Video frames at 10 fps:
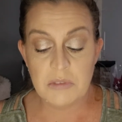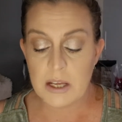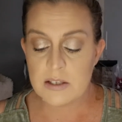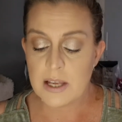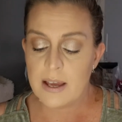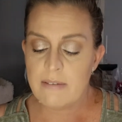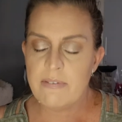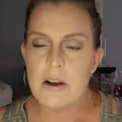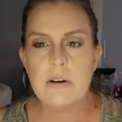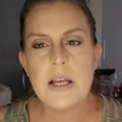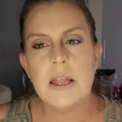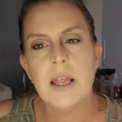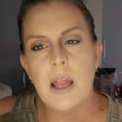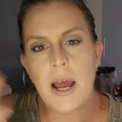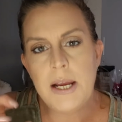That's like a very
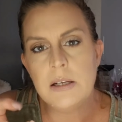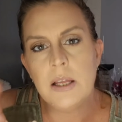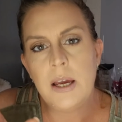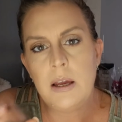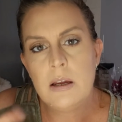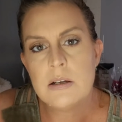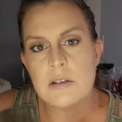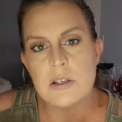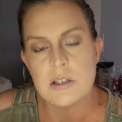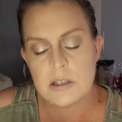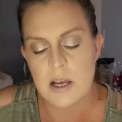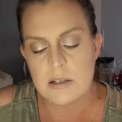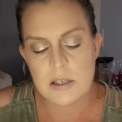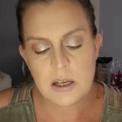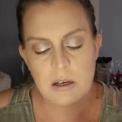lightly
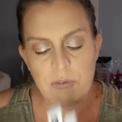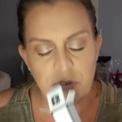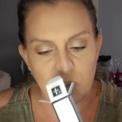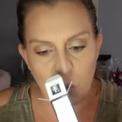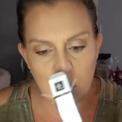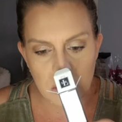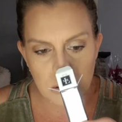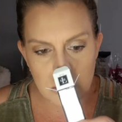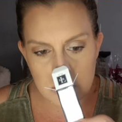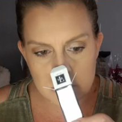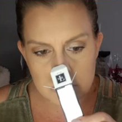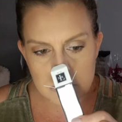scented floral.